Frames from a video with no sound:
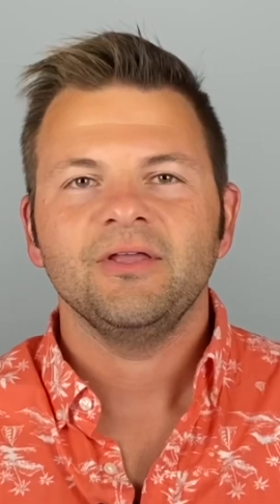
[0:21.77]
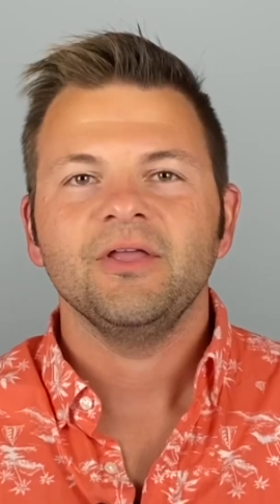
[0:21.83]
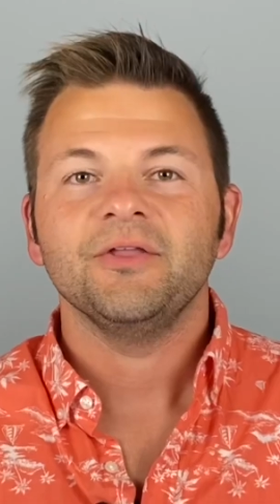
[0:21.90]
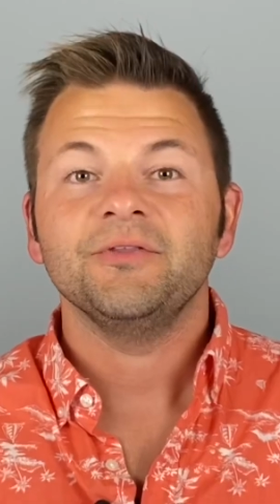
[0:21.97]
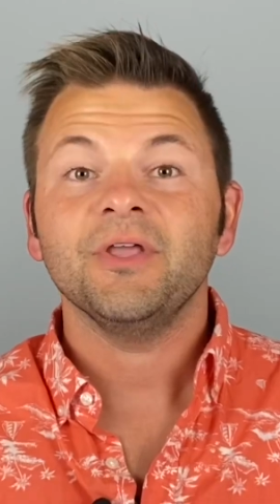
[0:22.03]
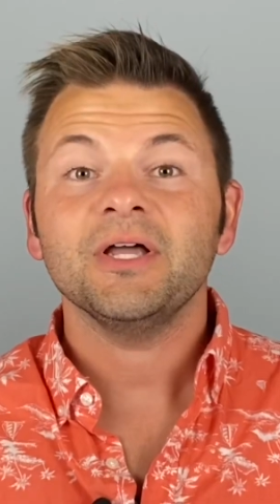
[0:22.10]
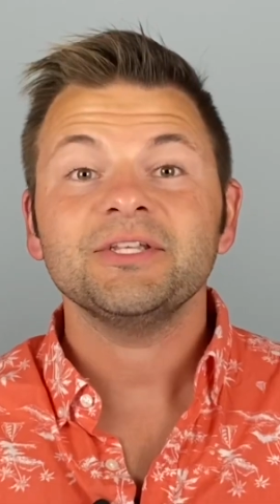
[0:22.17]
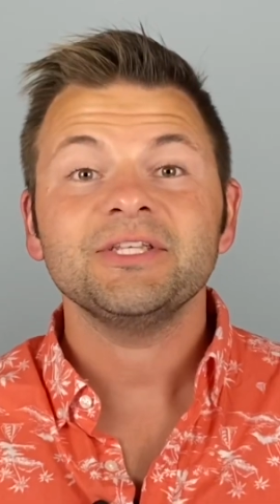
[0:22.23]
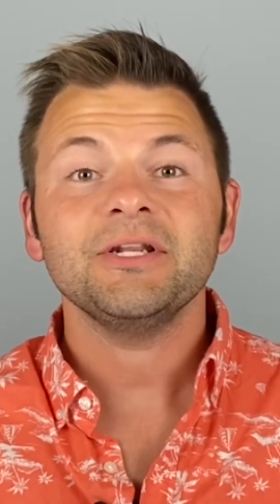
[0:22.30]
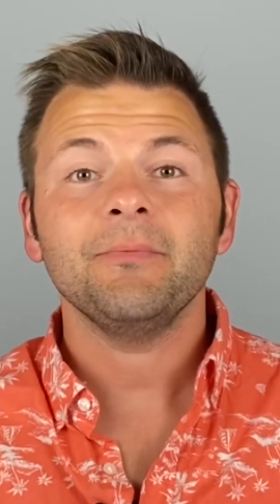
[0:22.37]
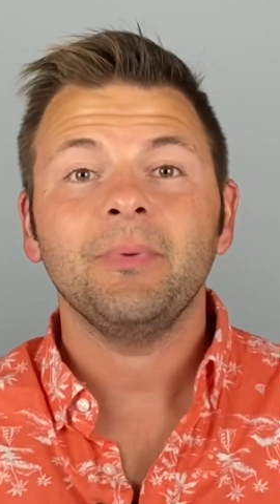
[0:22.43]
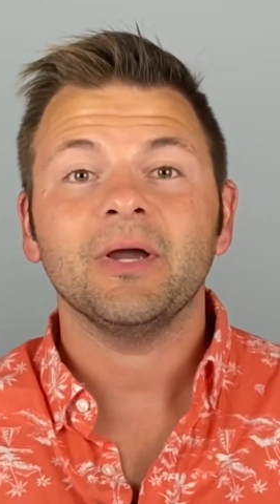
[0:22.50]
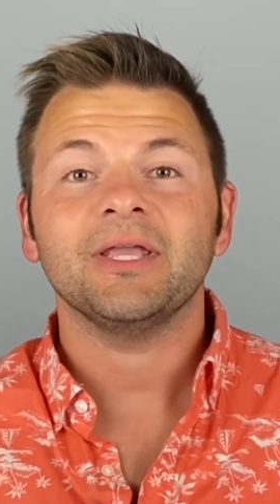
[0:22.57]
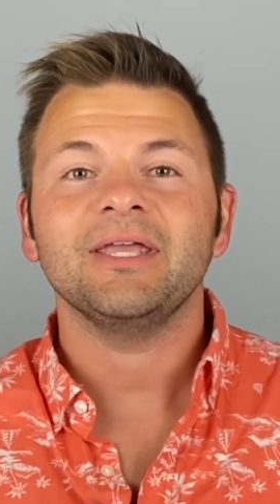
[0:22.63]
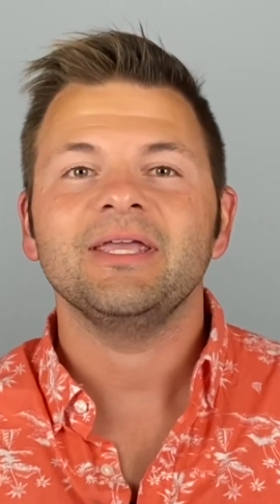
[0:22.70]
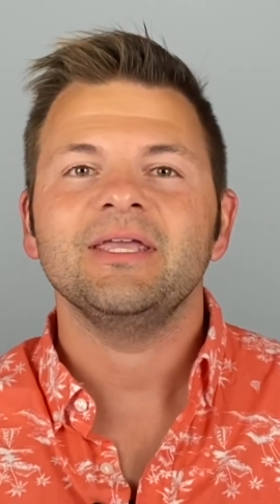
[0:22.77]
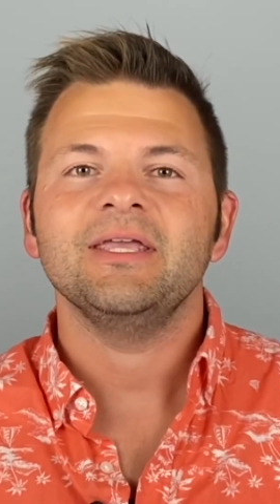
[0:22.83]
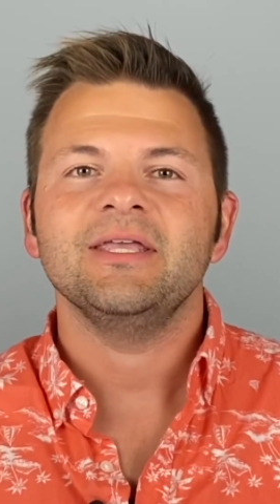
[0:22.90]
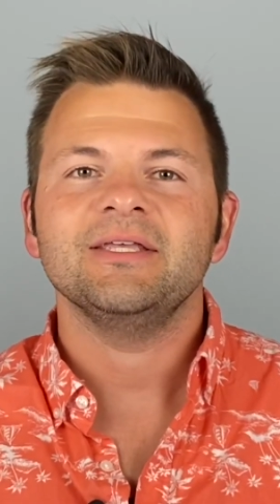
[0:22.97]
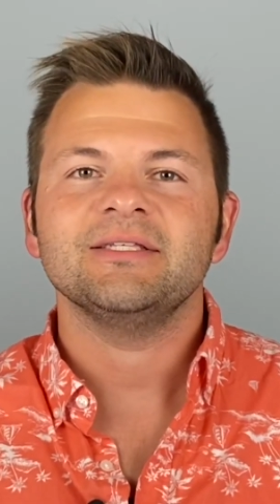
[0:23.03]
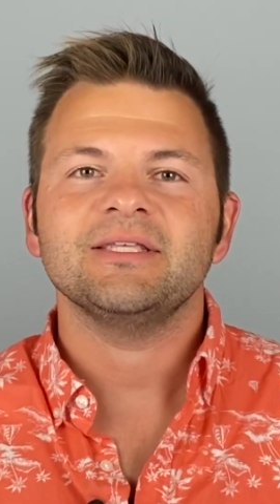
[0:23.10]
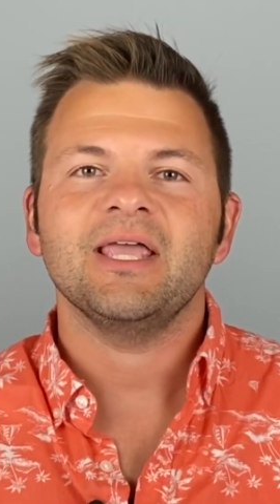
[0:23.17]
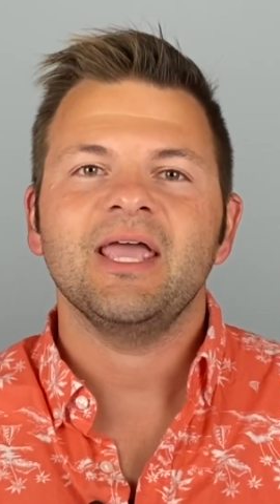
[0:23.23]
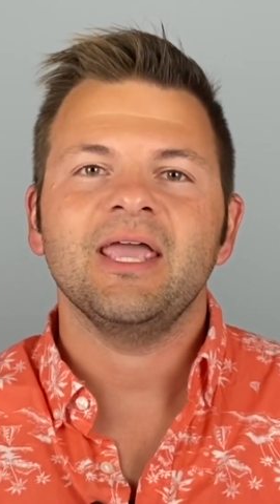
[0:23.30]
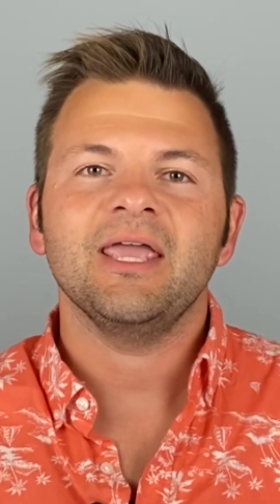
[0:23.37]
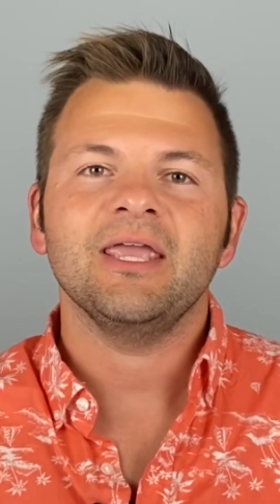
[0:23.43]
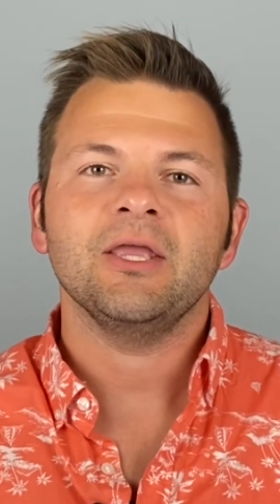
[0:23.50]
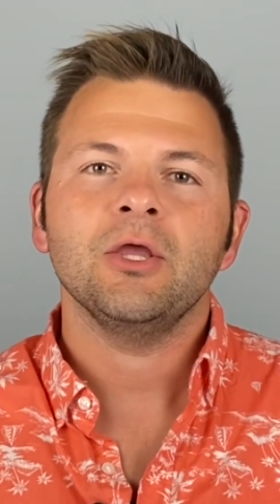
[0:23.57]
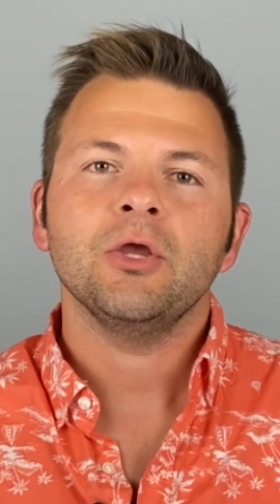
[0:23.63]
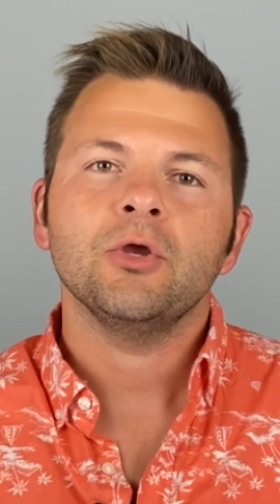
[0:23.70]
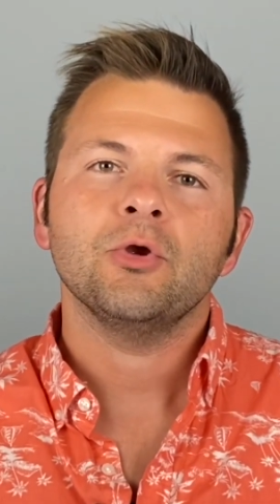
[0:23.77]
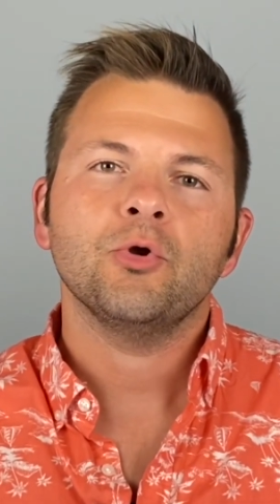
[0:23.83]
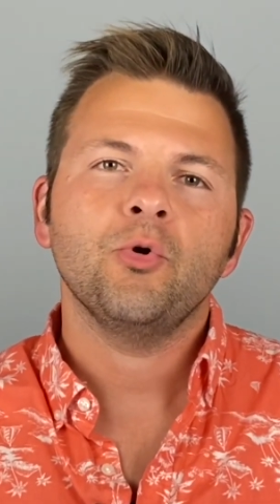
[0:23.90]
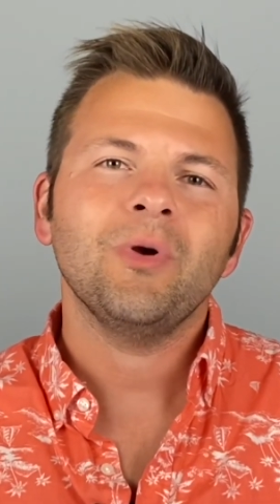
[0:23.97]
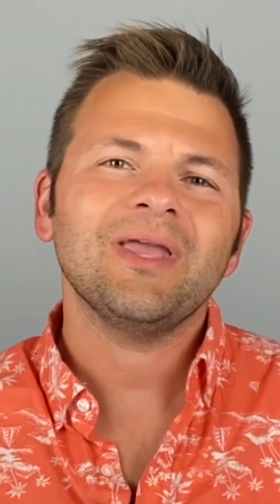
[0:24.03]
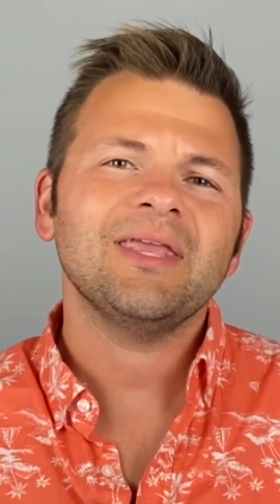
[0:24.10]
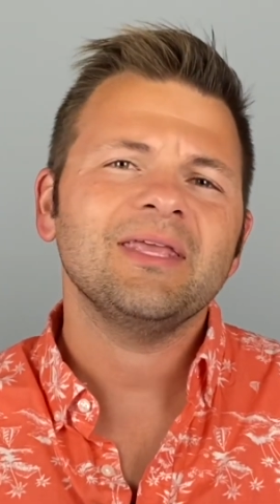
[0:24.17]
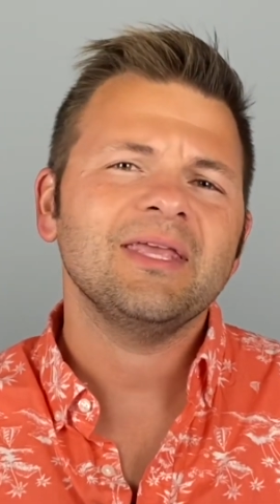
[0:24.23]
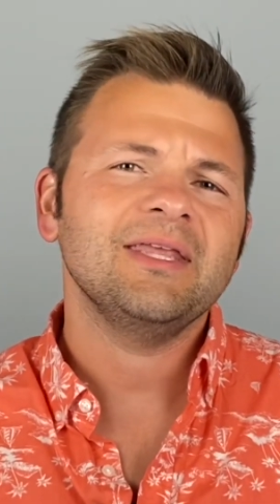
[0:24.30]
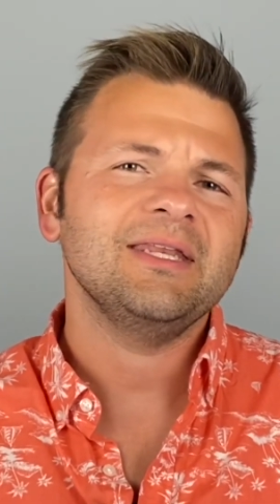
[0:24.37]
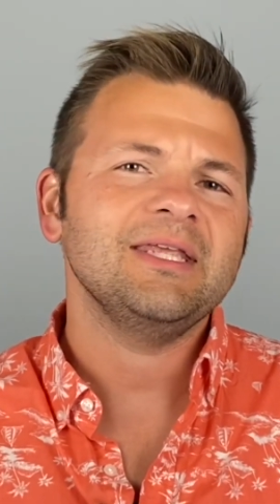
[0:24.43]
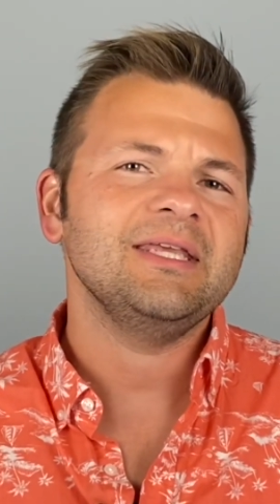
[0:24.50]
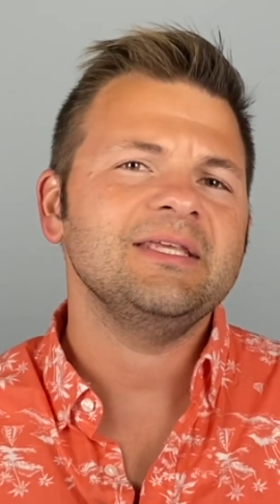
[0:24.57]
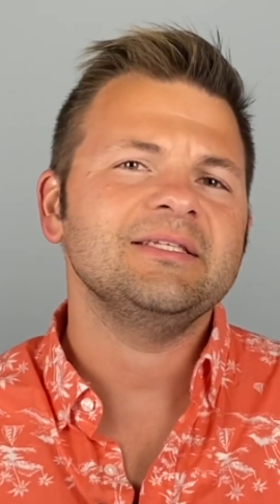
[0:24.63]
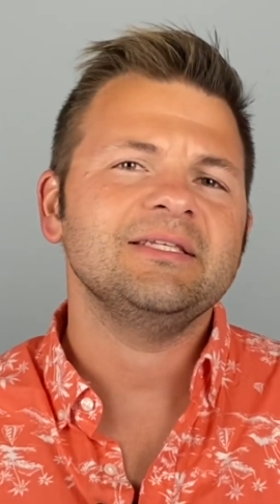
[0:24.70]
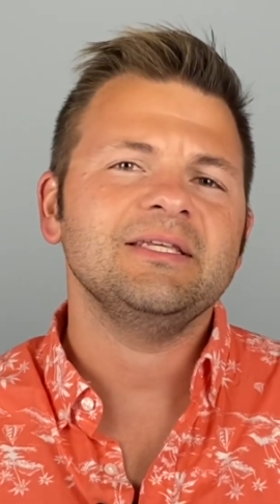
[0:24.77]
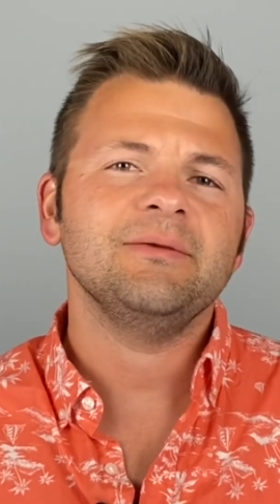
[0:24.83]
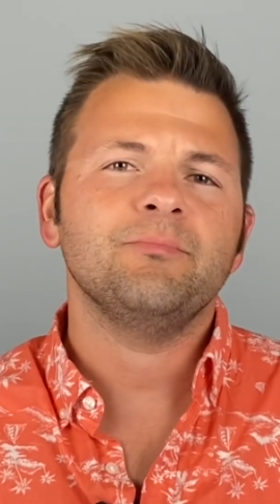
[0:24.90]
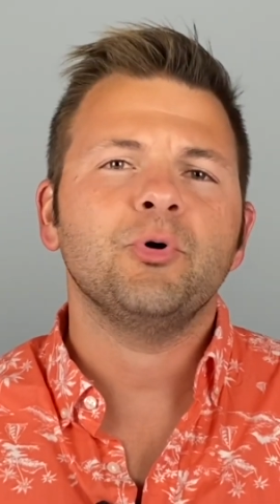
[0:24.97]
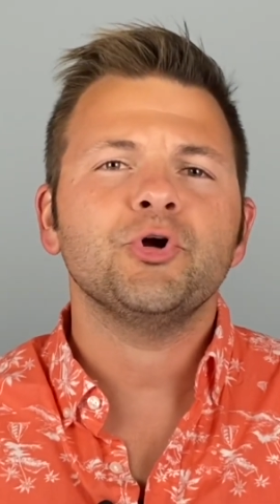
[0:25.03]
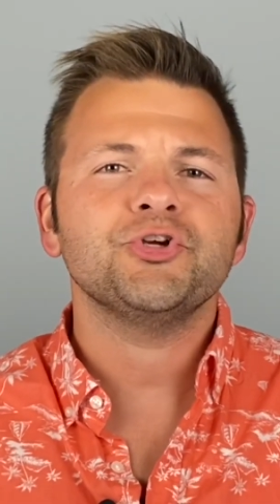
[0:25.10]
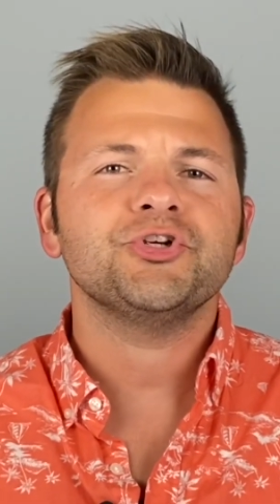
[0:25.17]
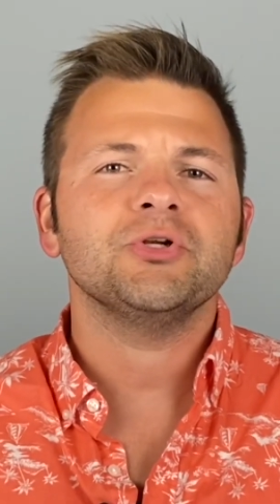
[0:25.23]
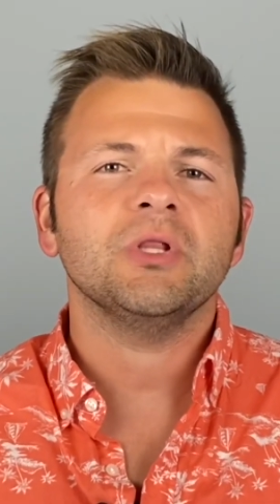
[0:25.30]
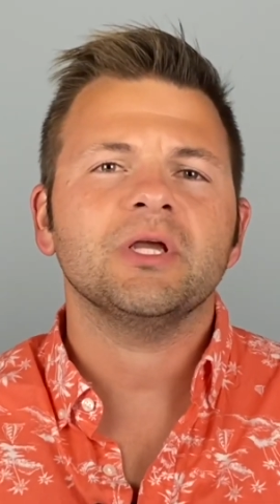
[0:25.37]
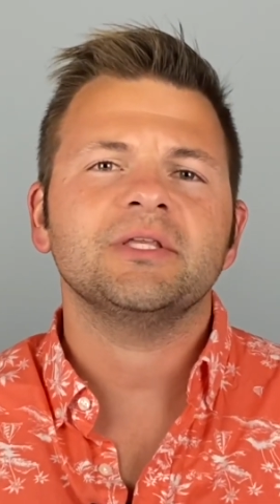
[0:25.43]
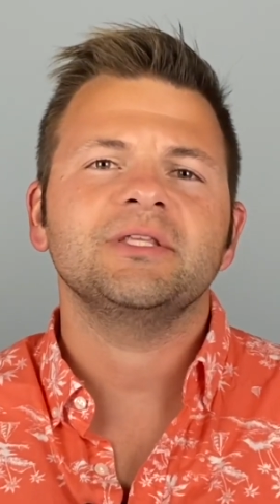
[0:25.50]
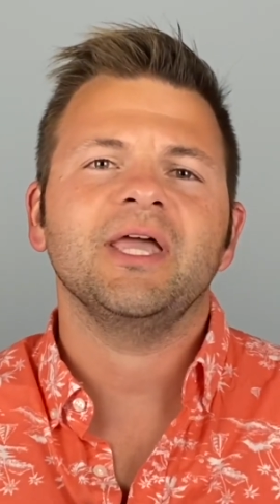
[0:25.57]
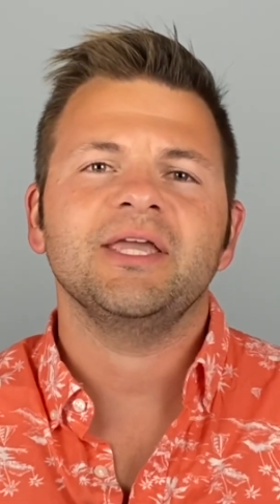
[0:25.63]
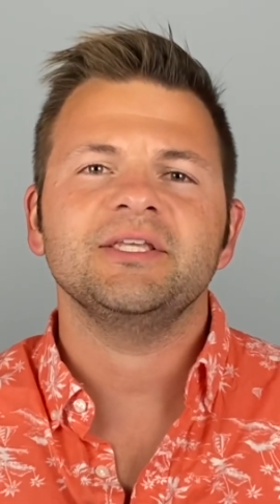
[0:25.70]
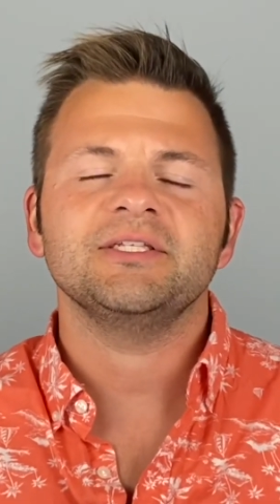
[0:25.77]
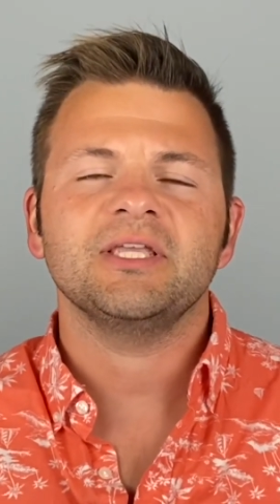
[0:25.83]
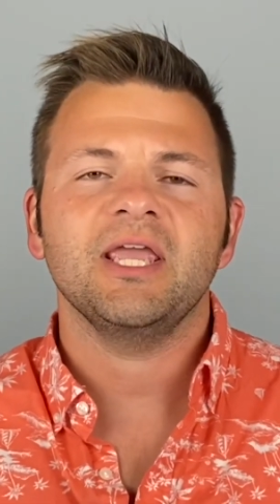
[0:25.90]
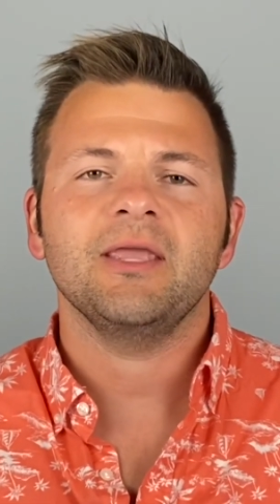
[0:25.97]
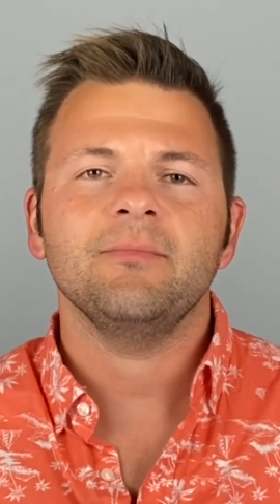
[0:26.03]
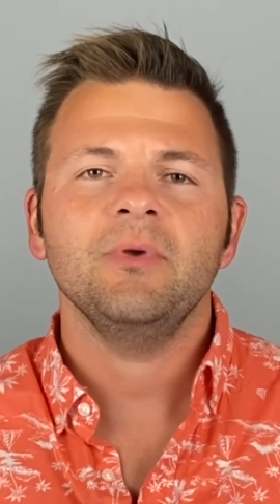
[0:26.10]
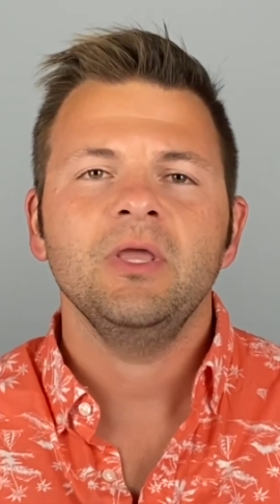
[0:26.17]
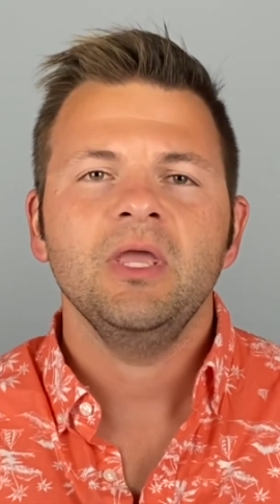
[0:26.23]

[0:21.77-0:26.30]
Ducks in a Bucket is a quick and easy push your luck dice game